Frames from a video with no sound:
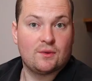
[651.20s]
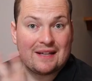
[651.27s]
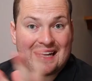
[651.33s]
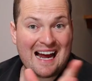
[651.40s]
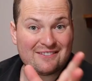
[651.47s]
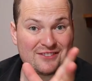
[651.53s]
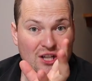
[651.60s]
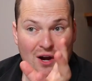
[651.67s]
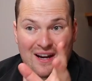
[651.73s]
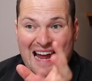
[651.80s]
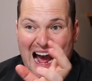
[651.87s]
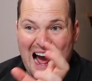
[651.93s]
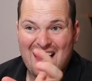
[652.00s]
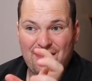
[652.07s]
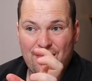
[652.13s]
So we're going to have to go
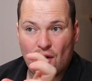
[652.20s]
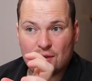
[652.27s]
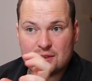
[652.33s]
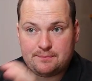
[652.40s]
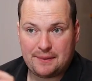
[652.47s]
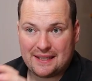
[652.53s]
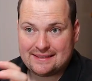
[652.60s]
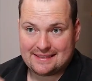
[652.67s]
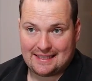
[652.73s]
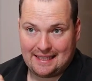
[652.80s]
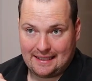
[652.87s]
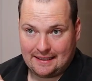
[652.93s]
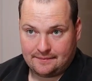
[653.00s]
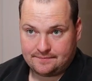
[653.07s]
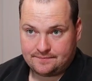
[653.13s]
and add those bits
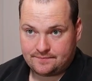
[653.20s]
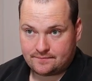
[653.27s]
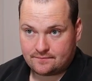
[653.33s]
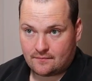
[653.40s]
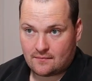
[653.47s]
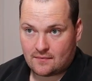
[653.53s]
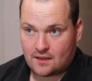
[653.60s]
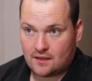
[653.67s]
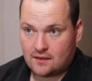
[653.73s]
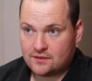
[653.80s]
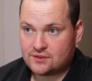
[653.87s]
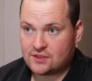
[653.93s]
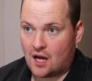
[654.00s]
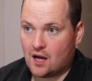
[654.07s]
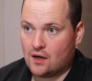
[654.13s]
in.
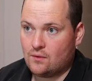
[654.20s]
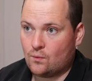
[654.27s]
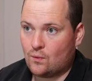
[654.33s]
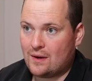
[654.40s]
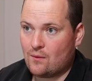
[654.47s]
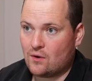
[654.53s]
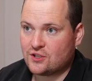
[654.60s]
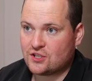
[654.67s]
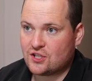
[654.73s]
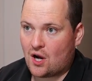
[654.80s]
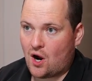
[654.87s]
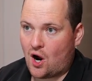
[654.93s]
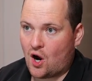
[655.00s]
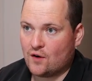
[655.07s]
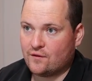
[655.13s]
So we want to
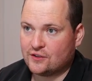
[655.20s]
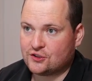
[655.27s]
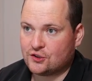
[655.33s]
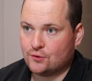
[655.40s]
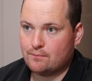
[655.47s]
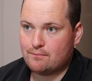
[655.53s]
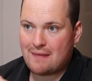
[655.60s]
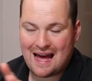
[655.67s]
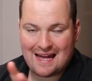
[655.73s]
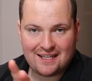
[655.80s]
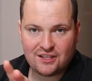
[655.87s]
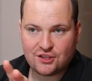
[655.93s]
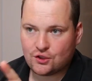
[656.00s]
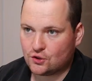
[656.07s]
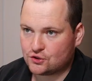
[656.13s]
go over to
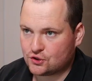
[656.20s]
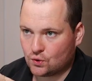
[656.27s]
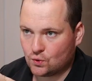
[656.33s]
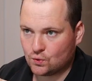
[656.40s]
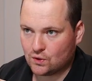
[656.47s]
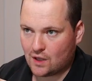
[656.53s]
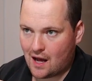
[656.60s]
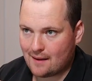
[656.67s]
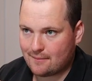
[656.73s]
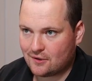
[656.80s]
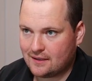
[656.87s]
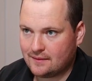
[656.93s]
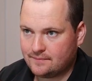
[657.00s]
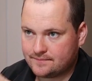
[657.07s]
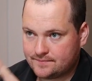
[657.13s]
manage your tool
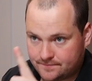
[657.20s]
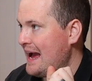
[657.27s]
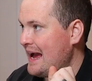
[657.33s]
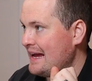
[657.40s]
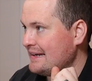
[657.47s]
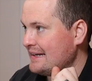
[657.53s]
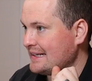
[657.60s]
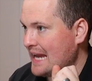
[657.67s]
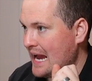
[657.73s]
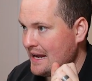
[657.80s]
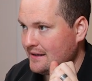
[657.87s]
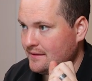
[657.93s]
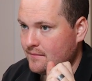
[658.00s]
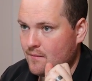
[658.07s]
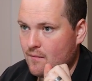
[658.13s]
library. And
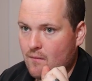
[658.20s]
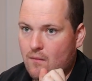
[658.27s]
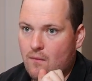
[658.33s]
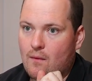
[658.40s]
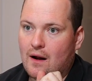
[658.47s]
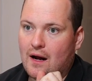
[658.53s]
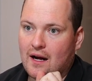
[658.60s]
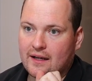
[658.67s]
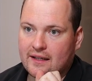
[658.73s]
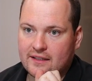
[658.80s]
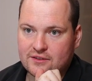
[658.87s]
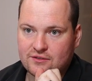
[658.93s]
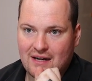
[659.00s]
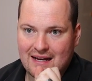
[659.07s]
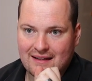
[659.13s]
again, I'm
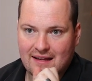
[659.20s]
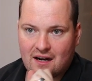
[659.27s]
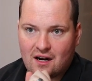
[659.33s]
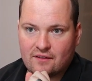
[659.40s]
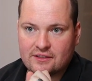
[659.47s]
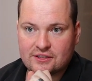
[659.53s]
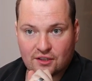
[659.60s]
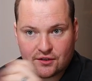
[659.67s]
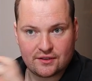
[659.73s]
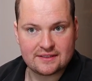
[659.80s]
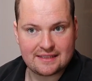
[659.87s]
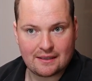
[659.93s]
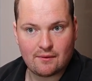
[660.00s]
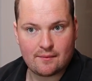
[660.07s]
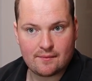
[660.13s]
going to drag that over so you
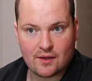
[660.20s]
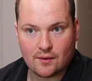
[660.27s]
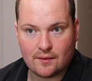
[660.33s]
can see what I'm